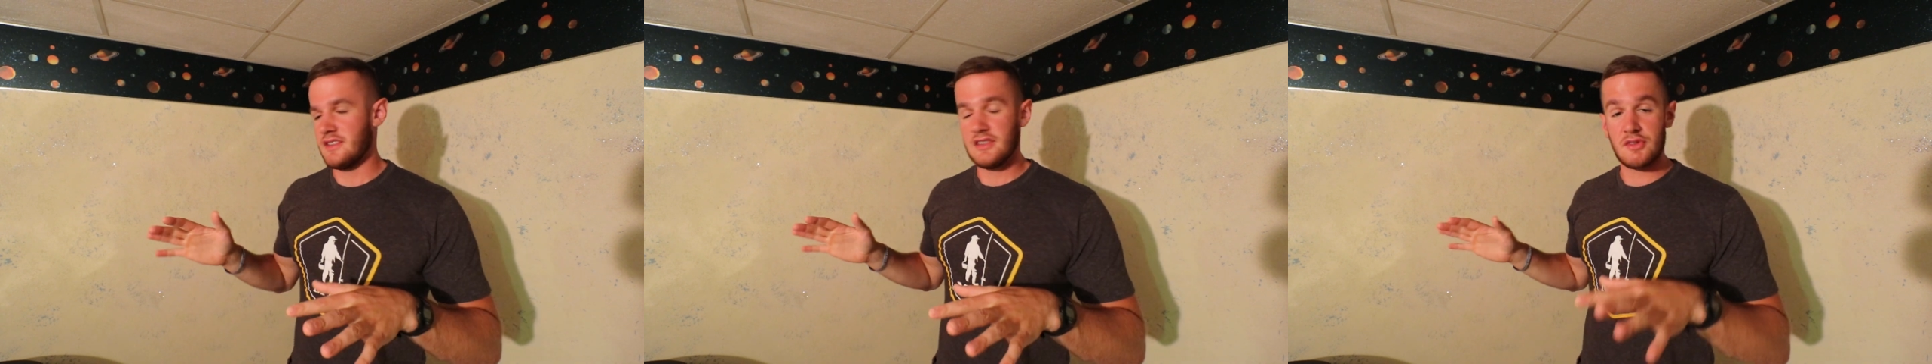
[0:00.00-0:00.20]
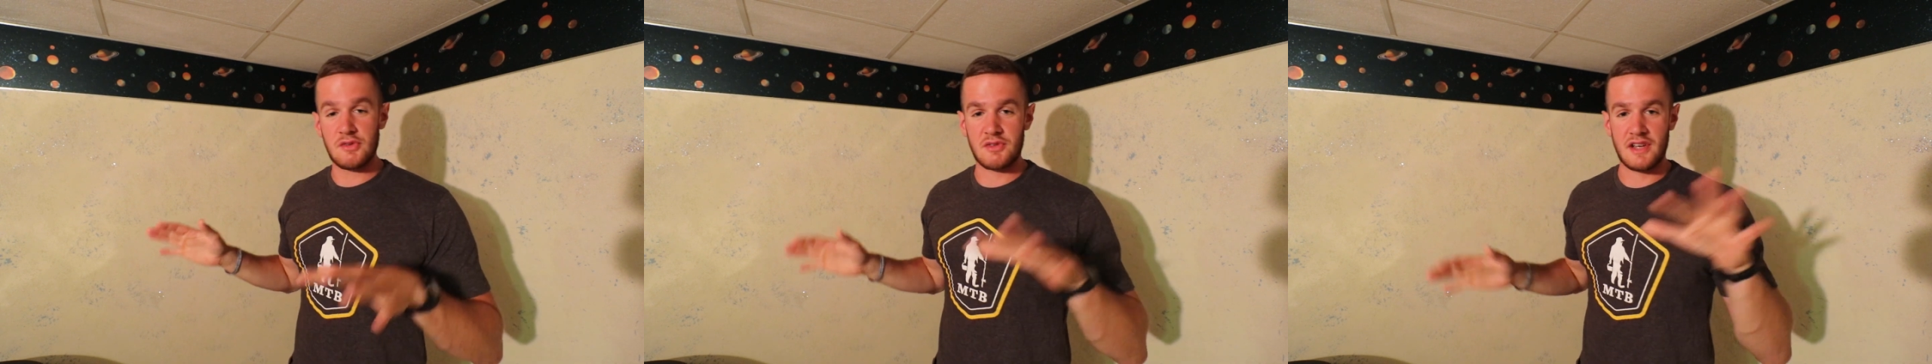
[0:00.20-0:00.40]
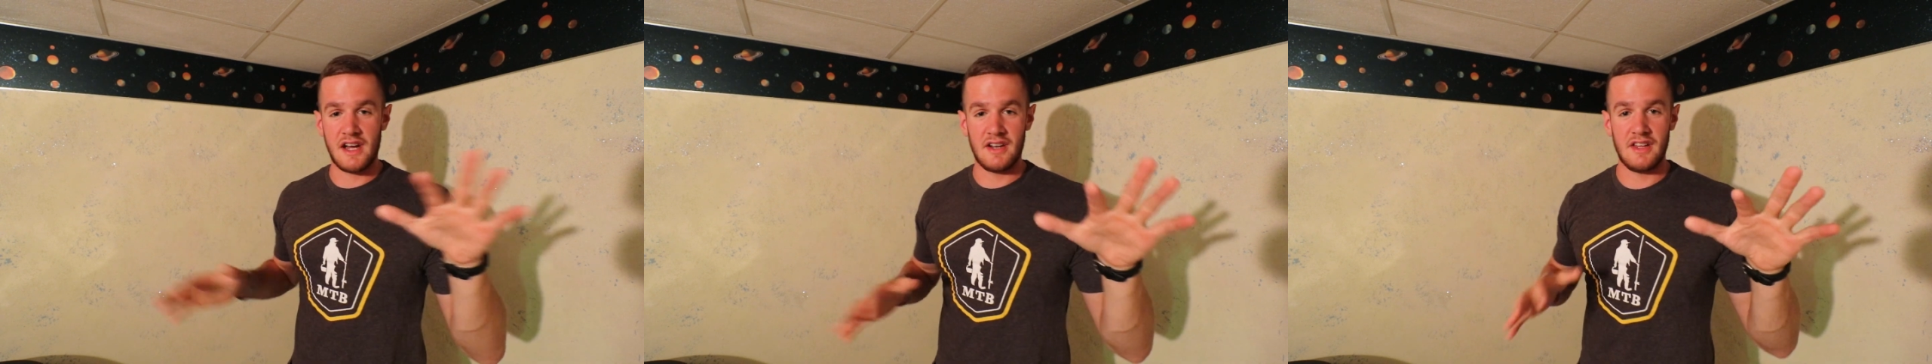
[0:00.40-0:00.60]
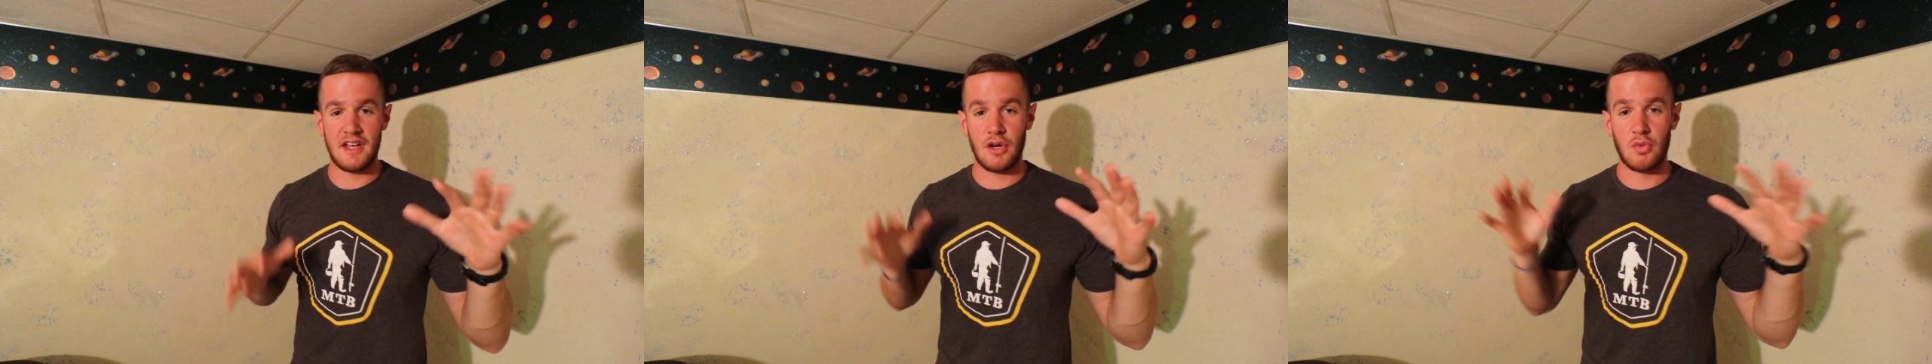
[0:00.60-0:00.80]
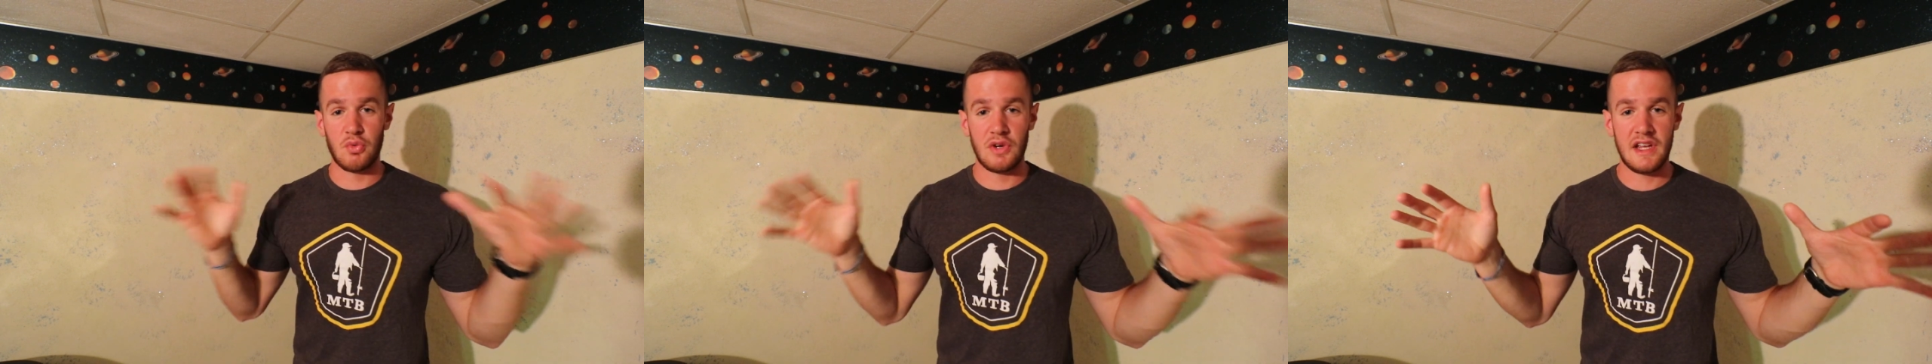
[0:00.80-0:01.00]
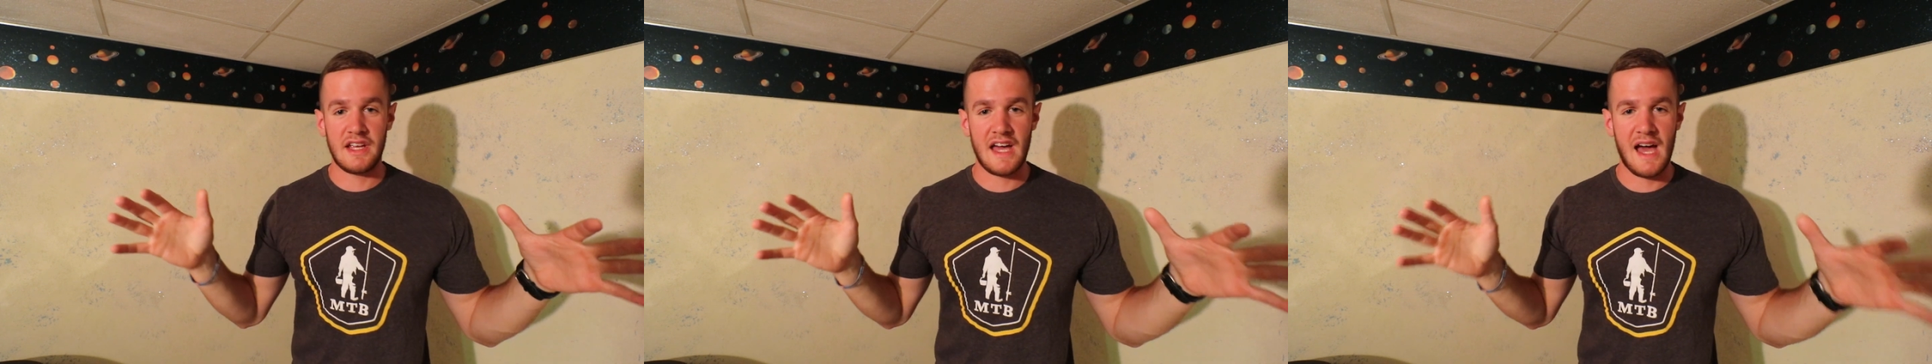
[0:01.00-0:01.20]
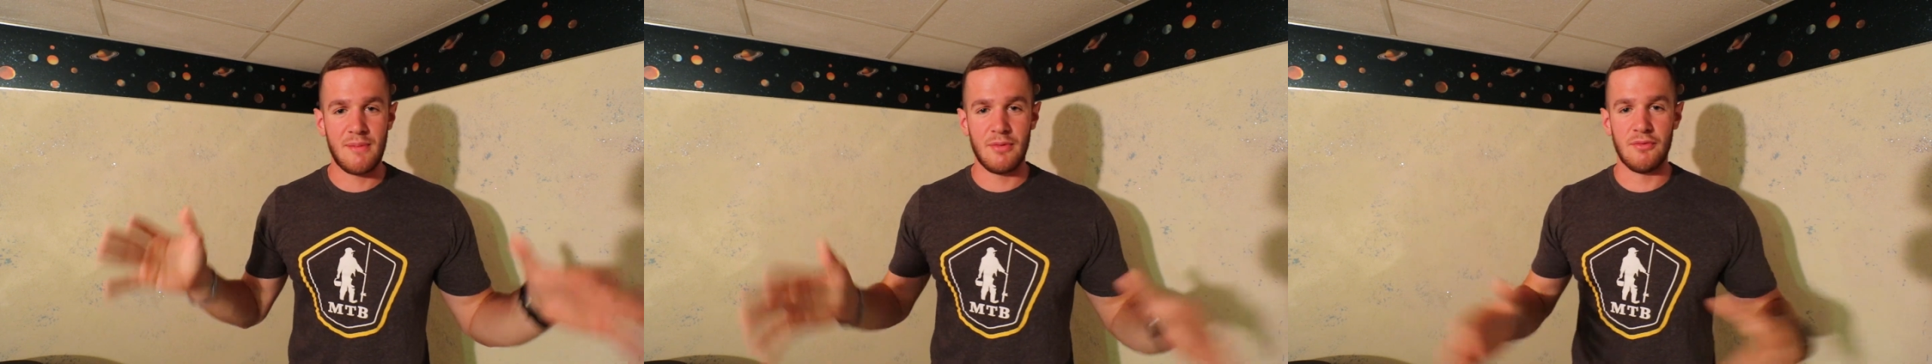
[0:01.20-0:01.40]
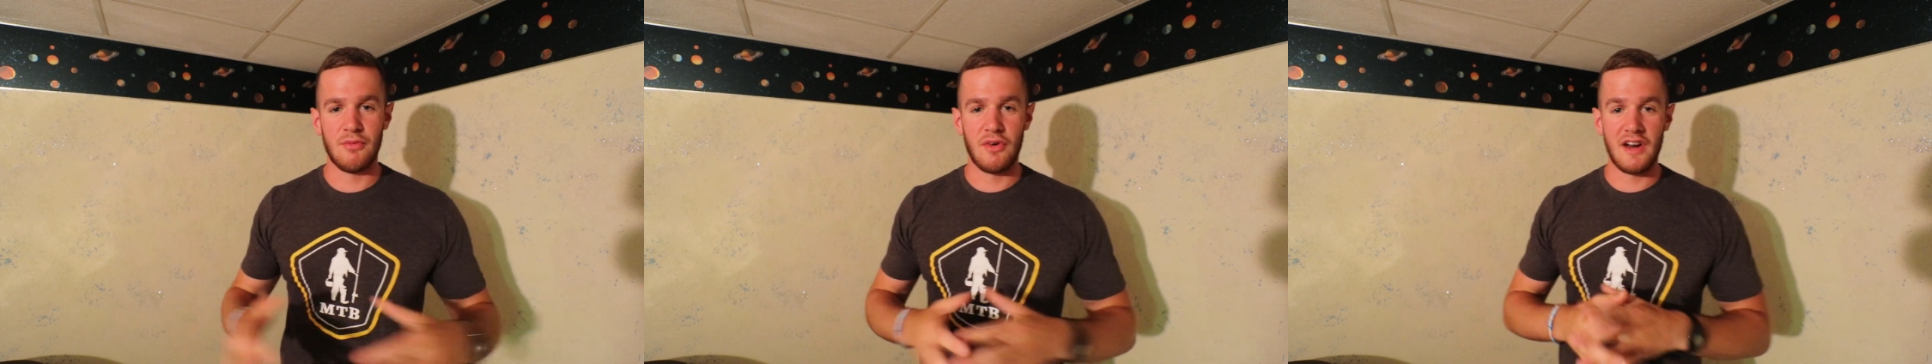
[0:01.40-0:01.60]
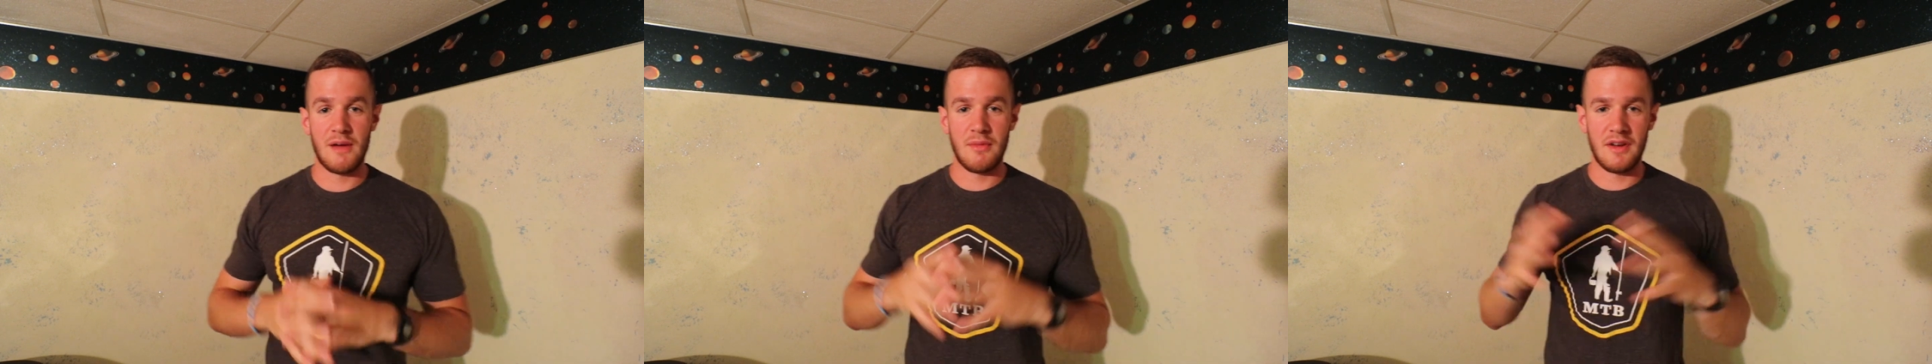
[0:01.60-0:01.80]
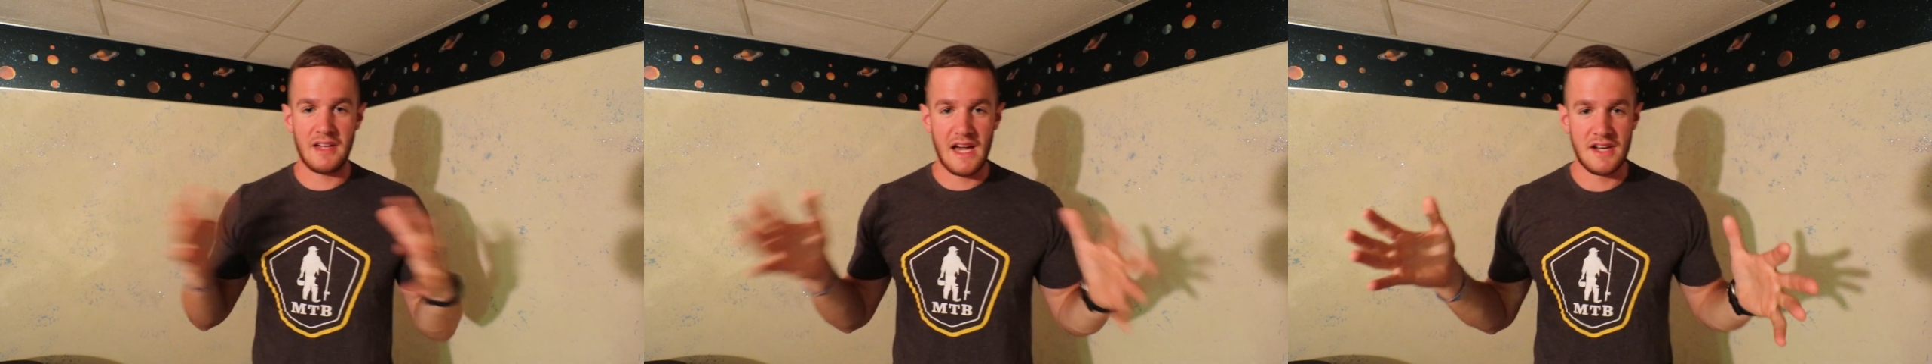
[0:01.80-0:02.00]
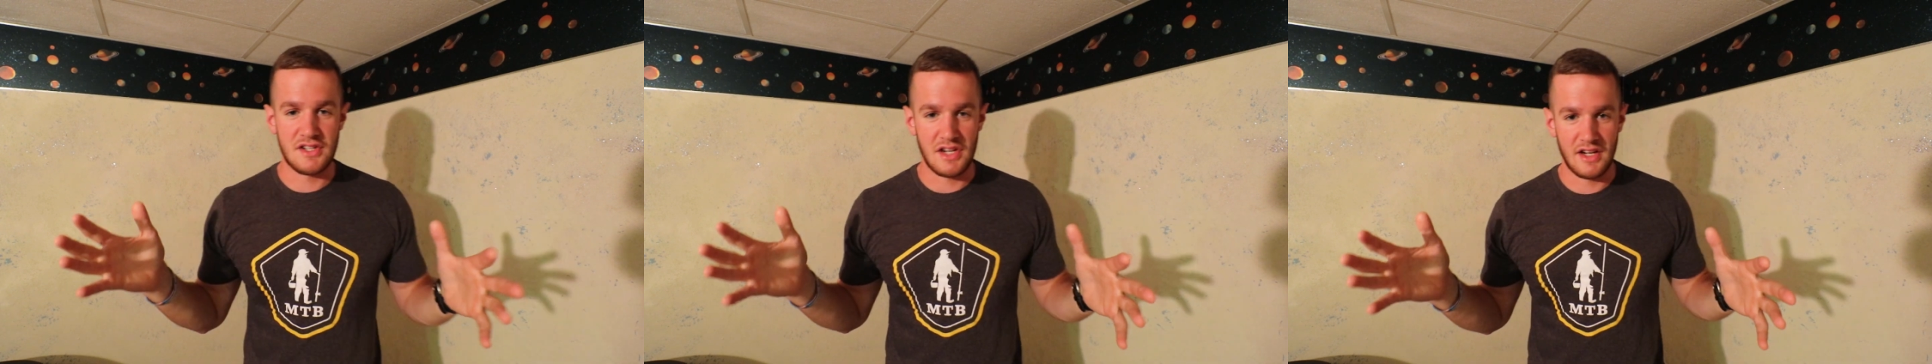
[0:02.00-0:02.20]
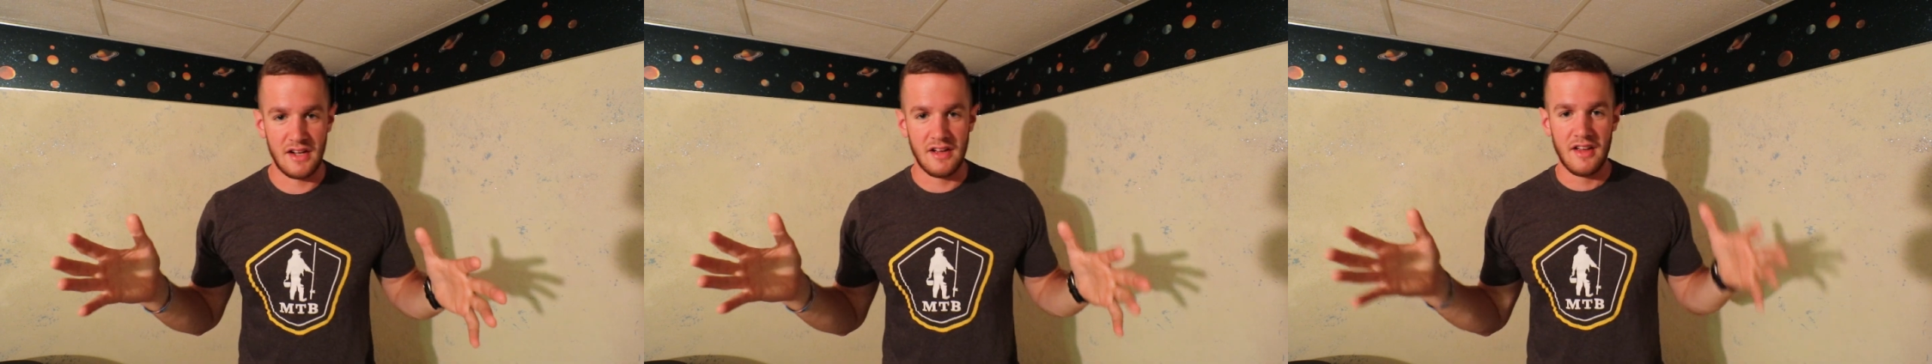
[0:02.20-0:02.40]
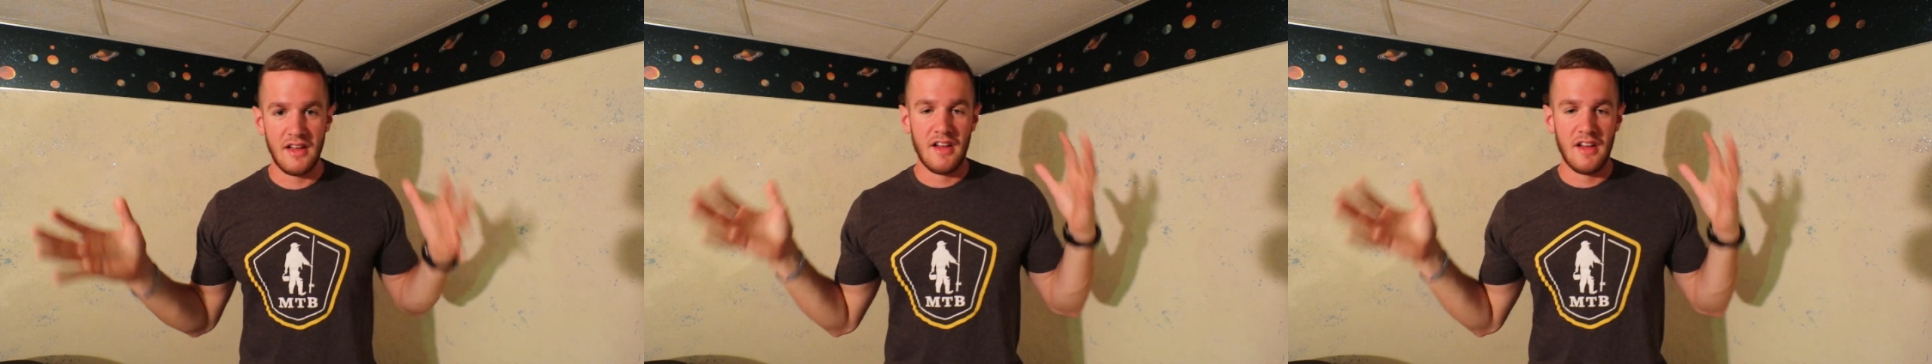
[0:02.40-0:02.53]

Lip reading: This is kind of like a recap of what I've been catching